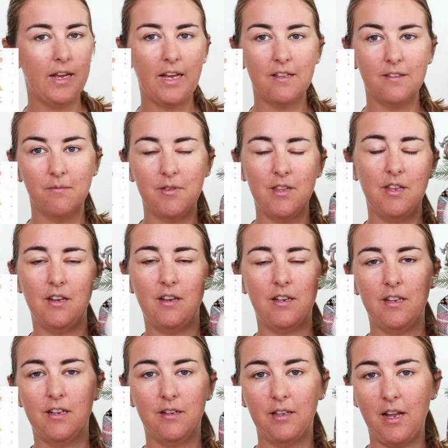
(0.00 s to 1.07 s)
again, something that
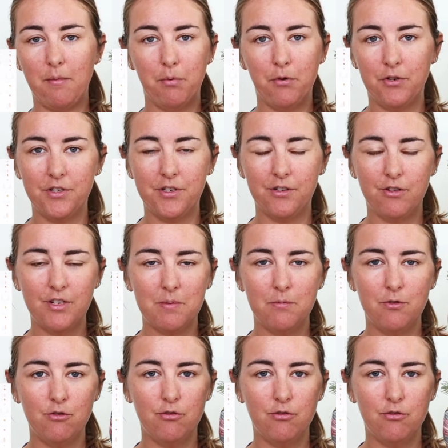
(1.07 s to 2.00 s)
you can like put under the Christmas